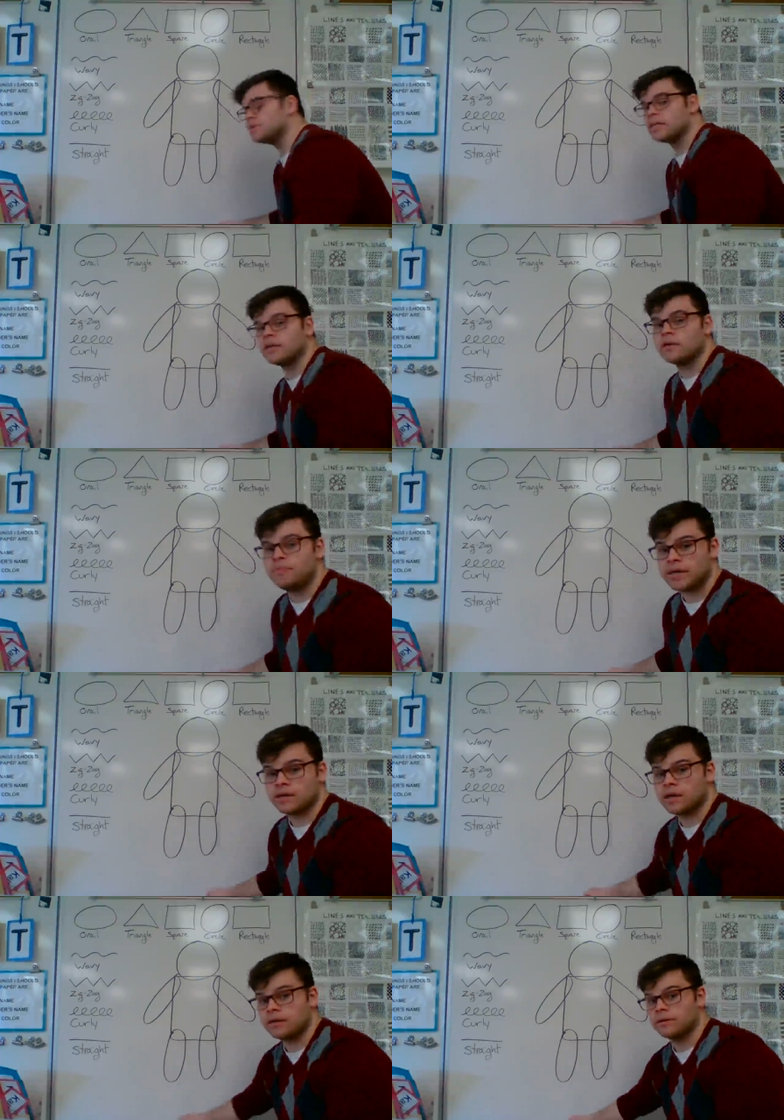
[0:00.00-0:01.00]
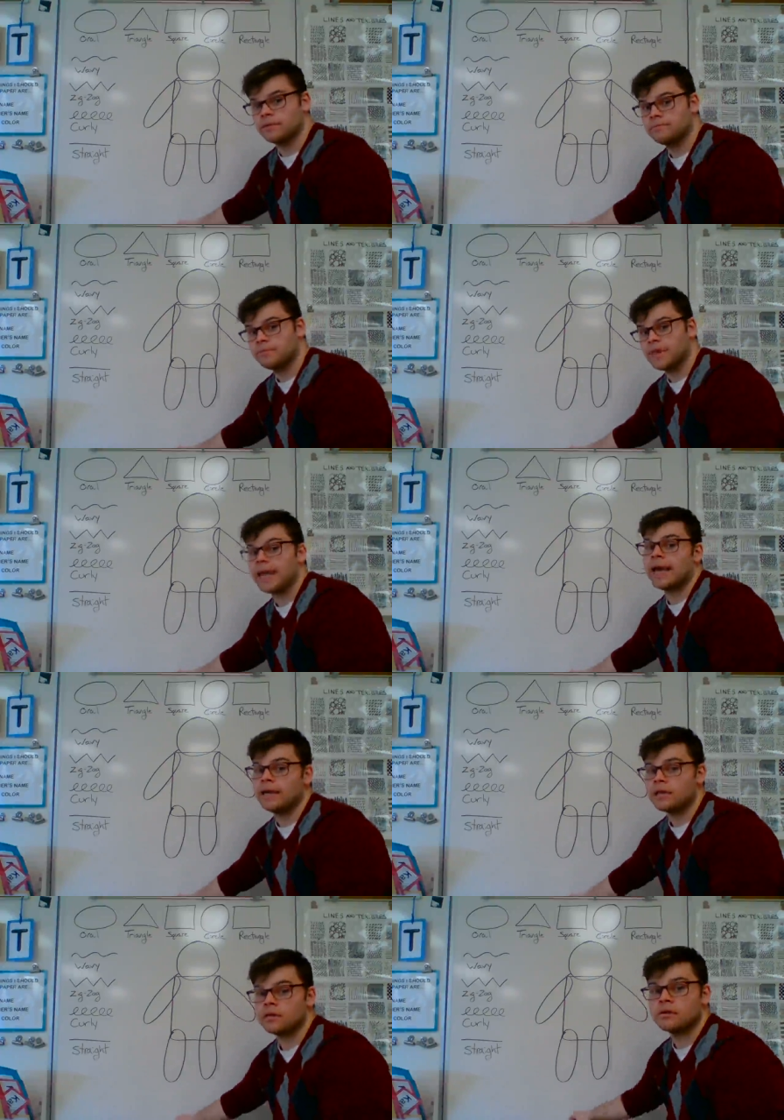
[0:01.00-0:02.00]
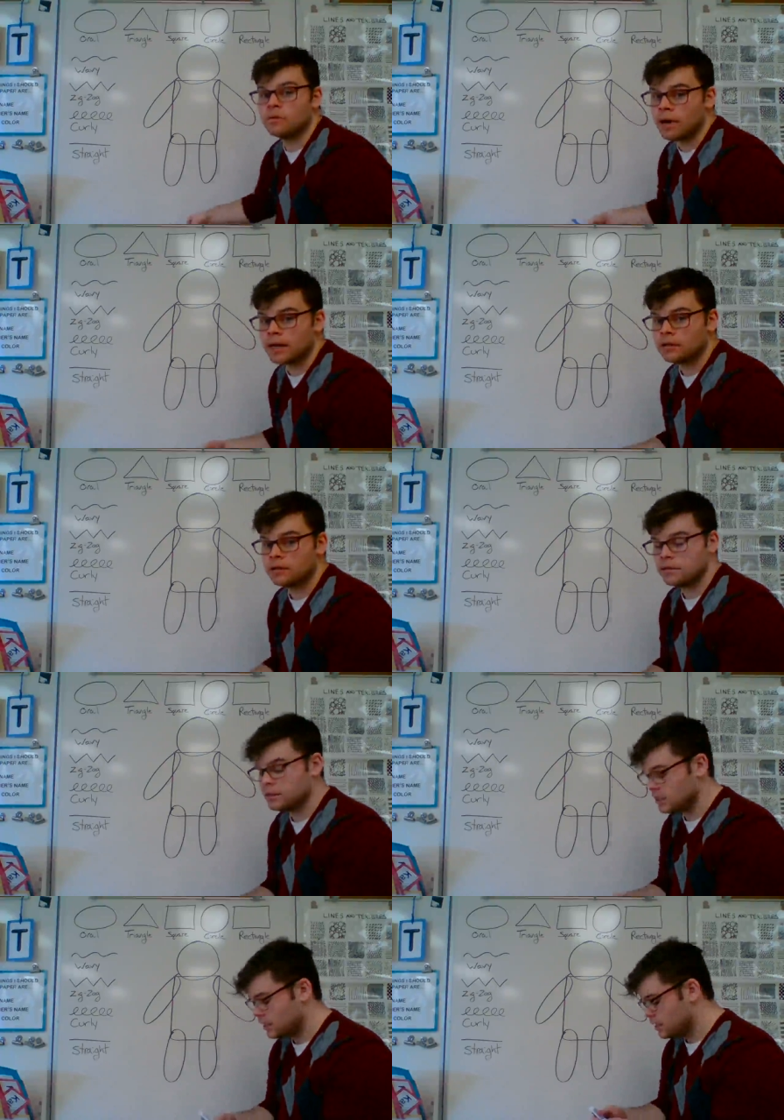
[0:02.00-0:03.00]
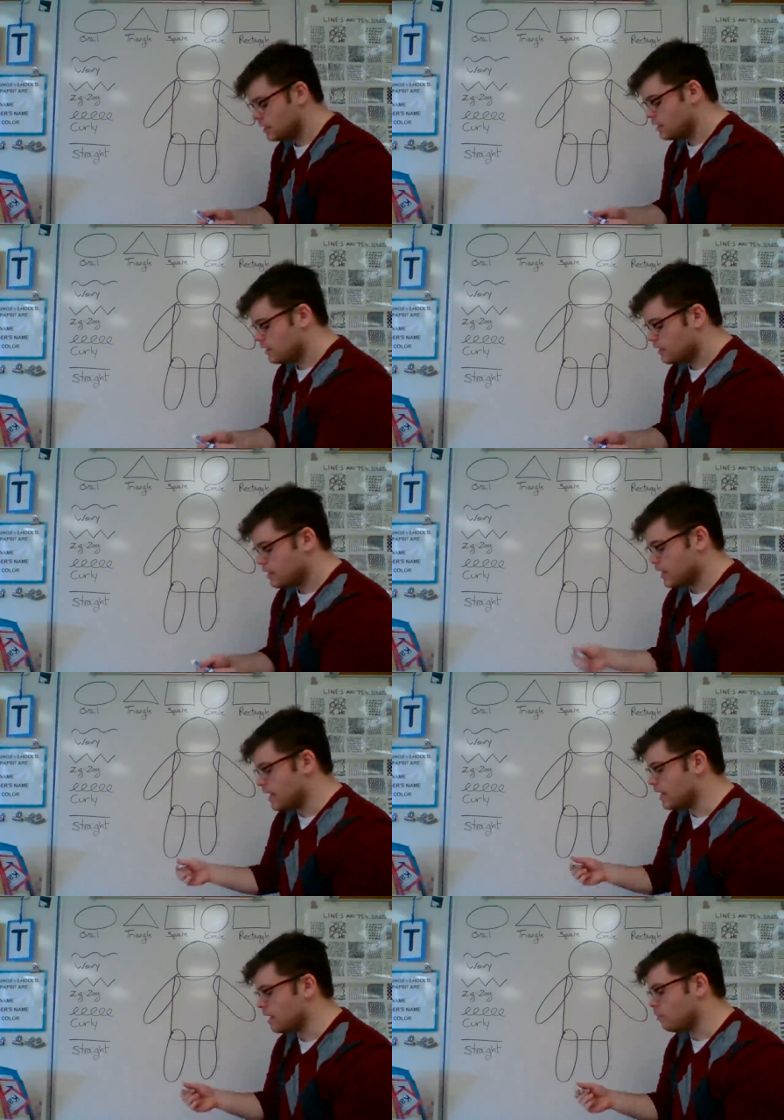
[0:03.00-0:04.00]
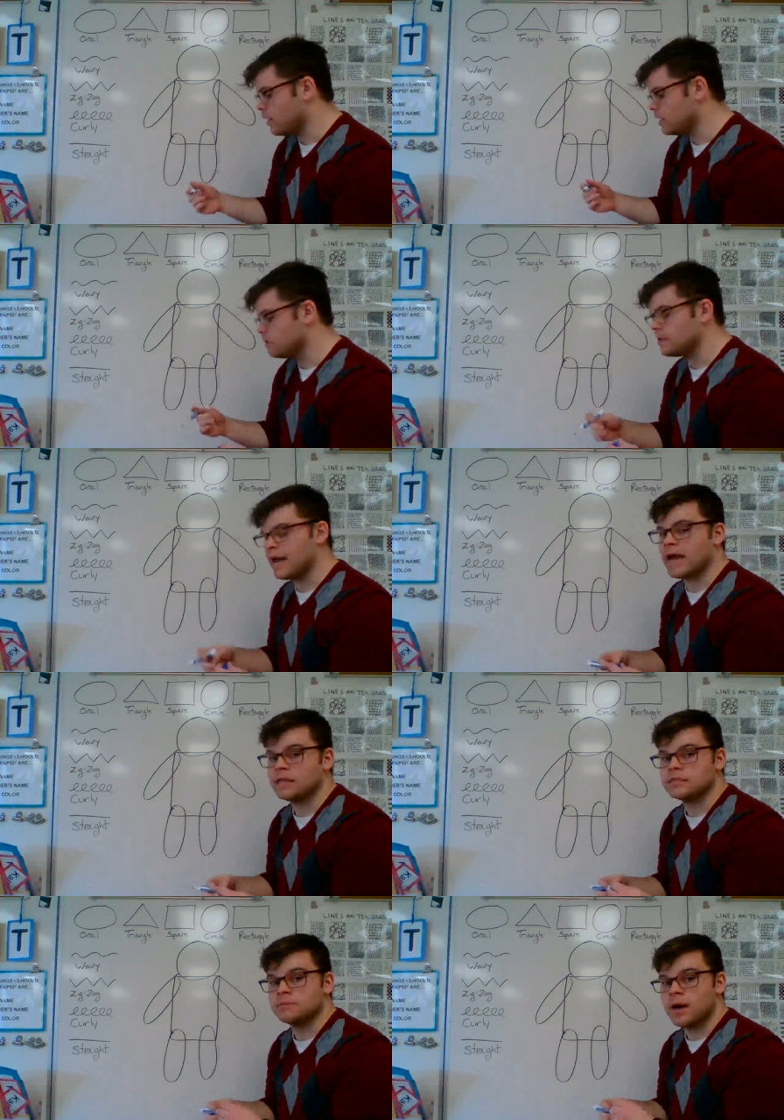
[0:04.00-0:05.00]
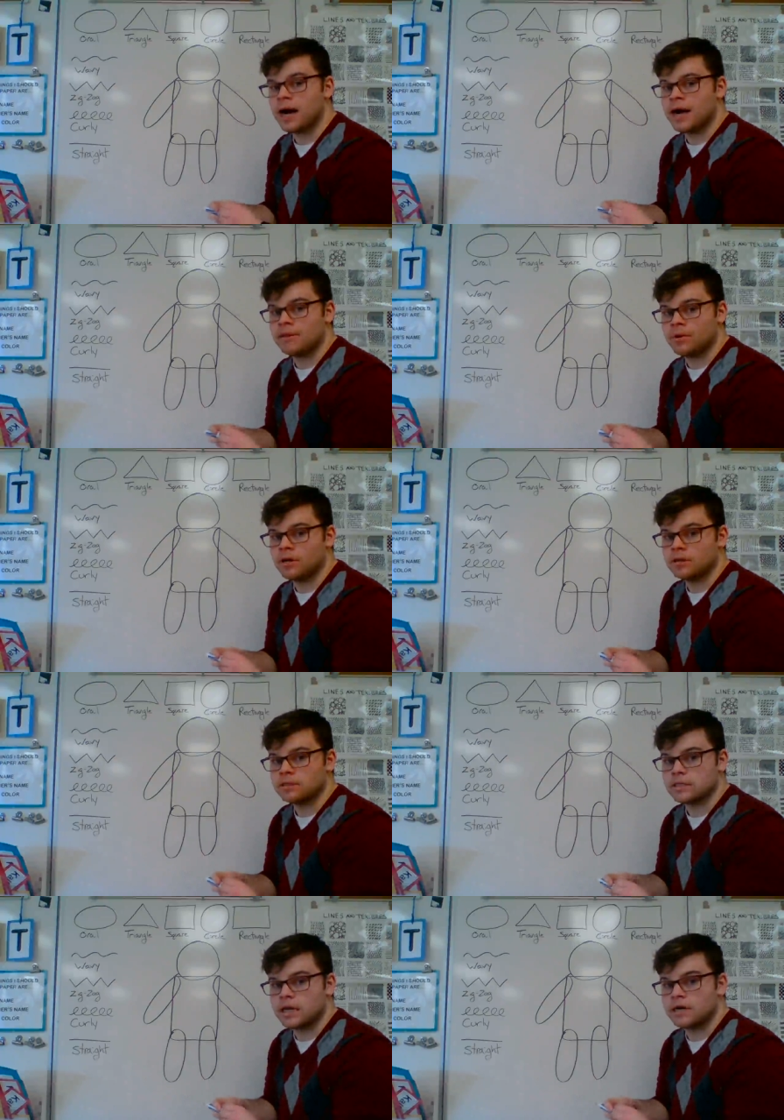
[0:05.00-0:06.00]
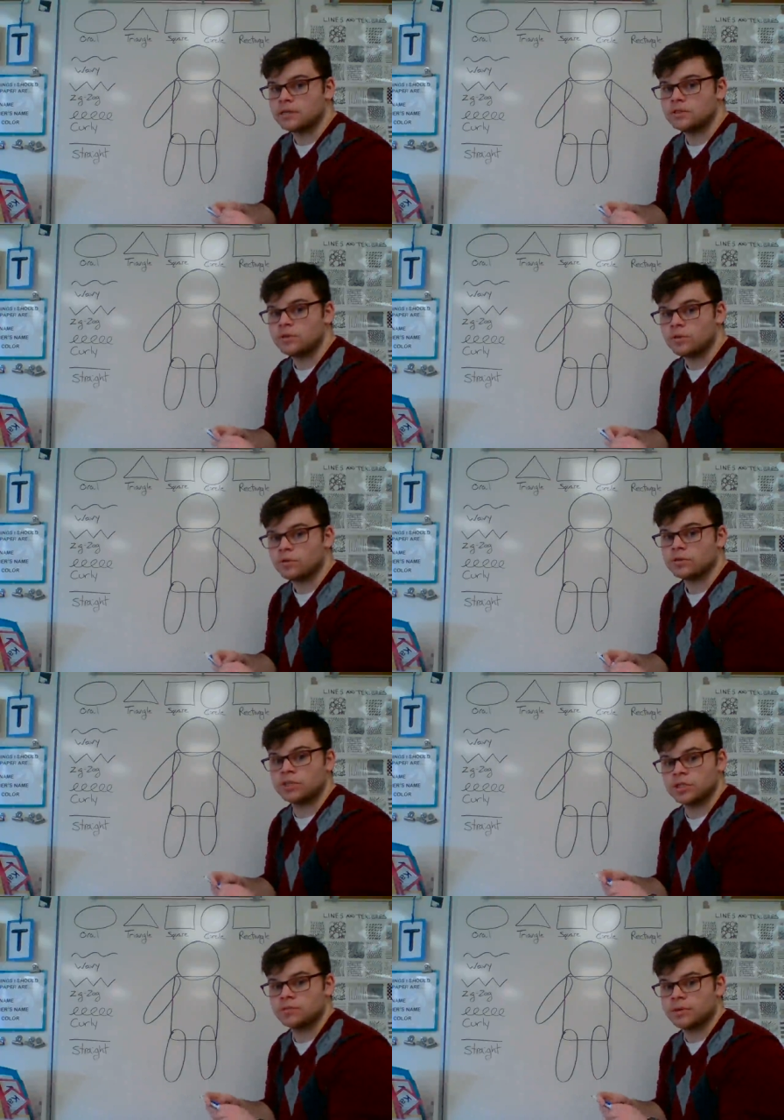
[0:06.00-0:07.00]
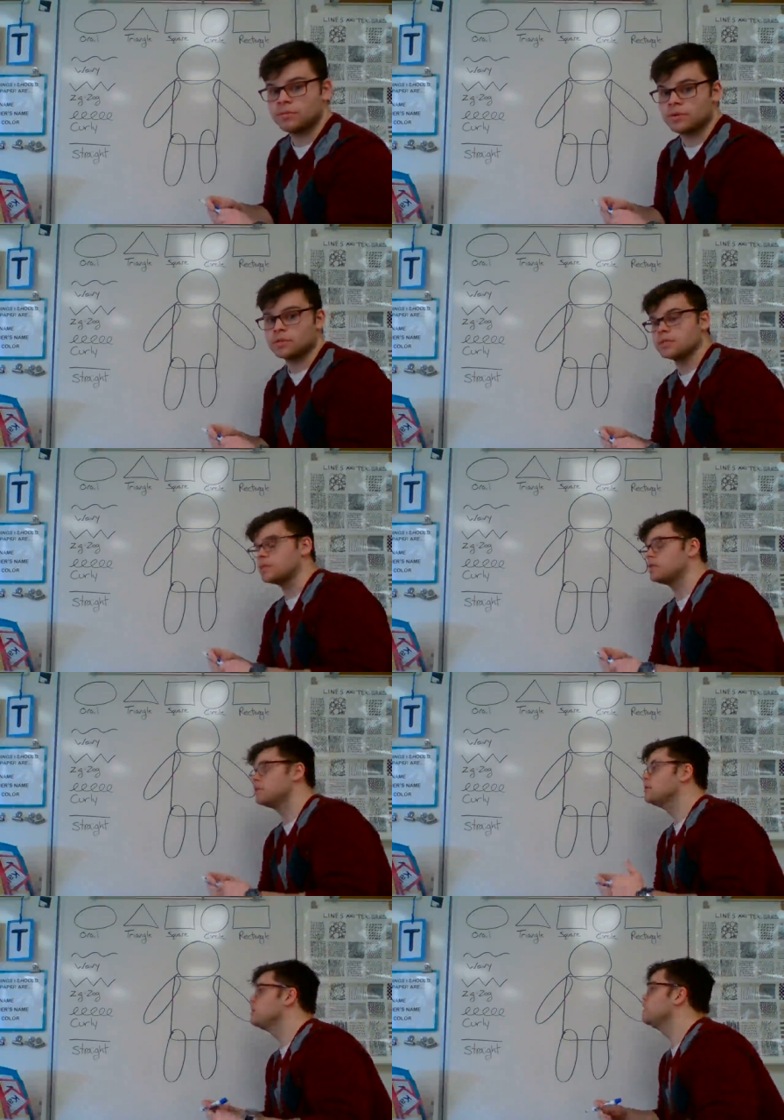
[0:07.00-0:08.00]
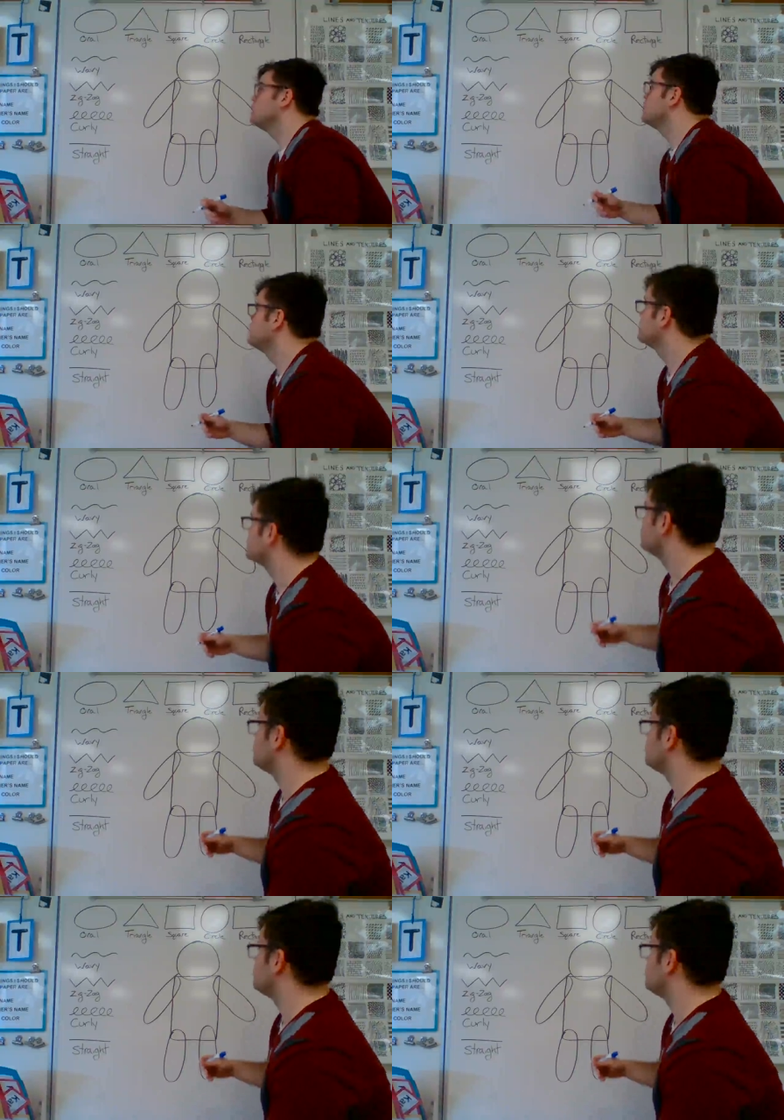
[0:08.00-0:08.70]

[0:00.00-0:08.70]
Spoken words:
what I'd like you to do is I'd like you to pick a color, any color you want, and I want you to add some eyeballs onto your gingerbread person.